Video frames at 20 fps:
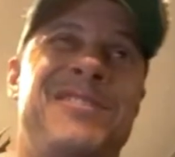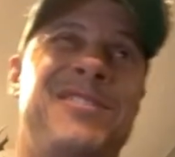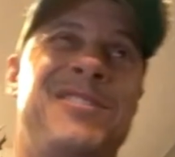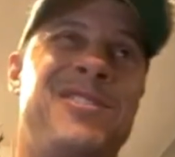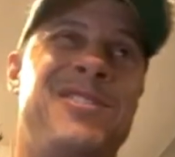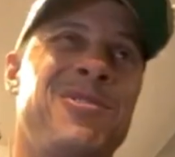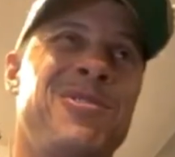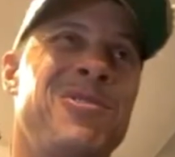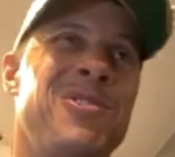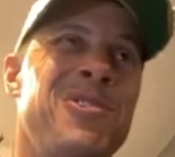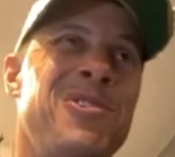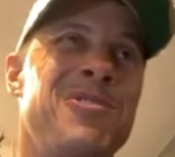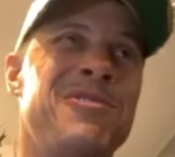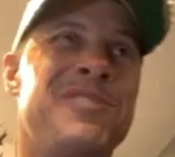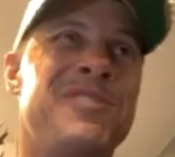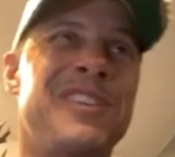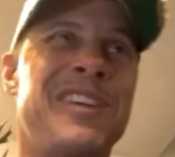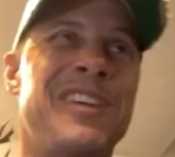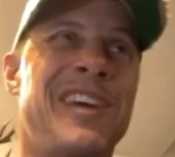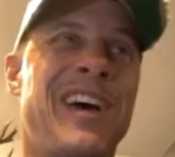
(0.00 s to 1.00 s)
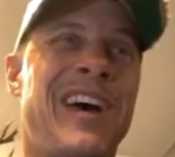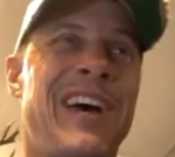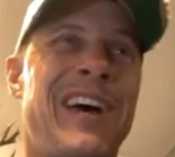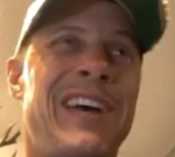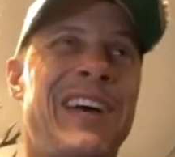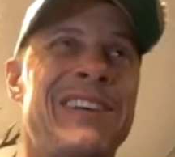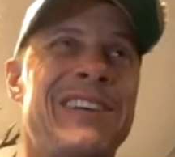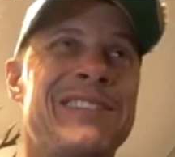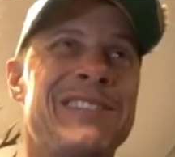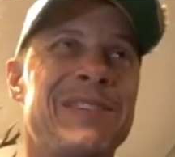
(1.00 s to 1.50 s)
2
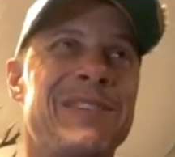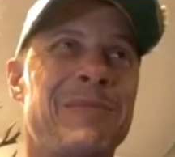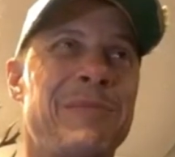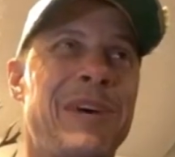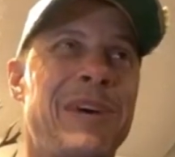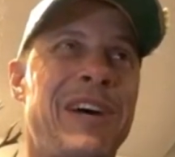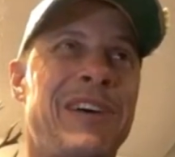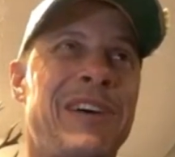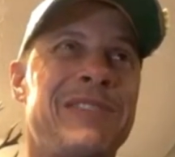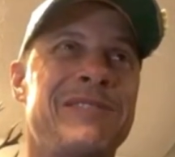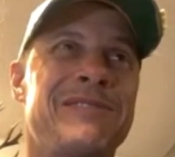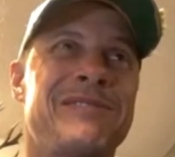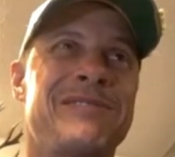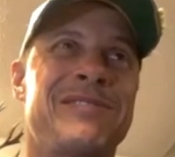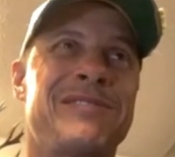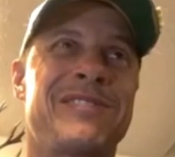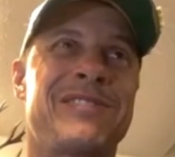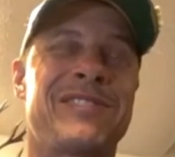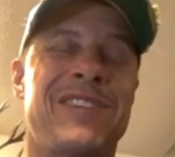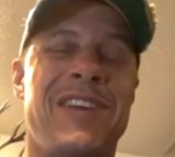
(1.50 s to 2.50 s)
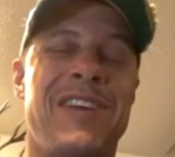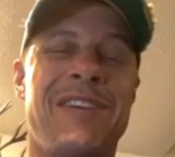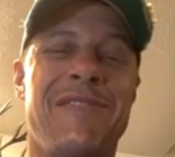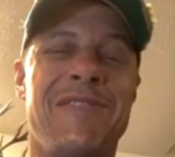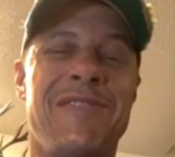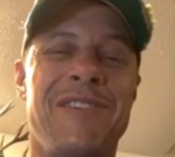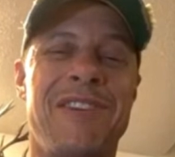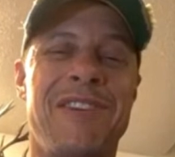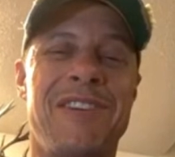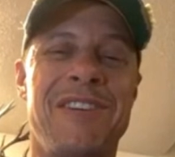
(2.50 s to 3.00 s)
UTIs in about
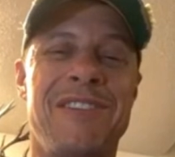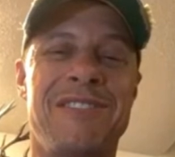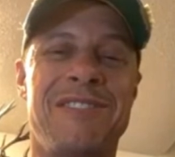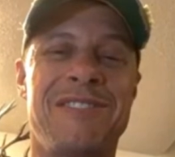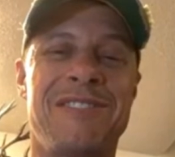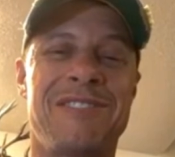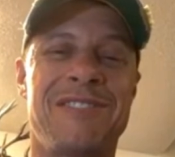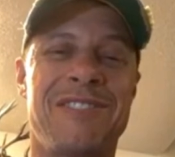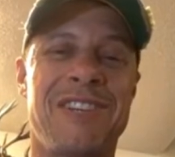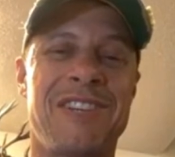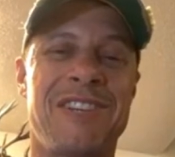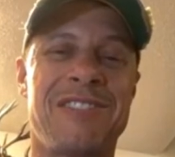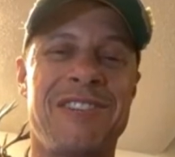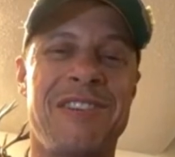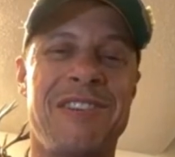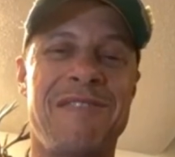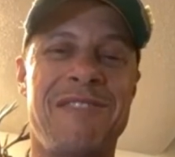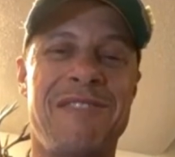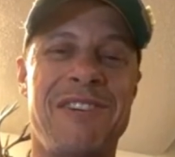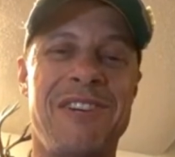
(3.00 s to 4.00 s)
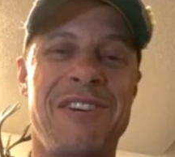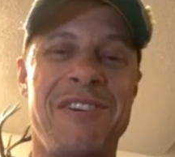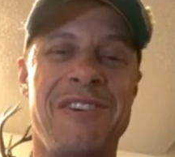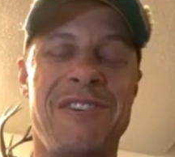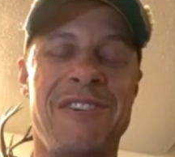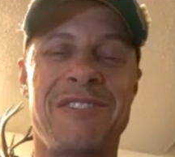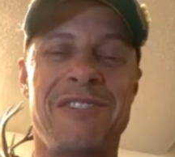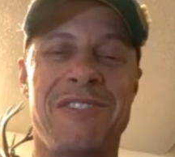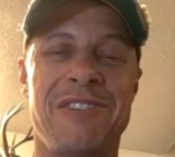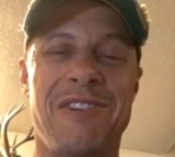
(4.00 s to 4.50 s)
7
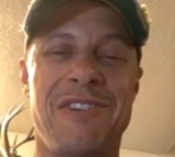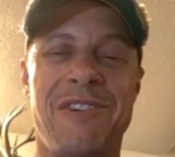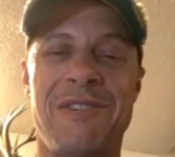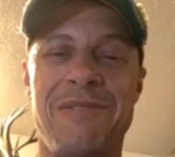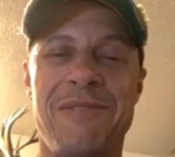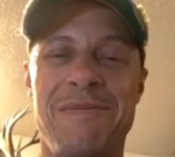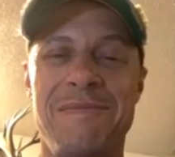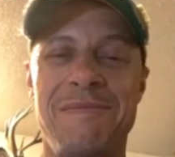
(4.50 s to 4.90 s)
years. So.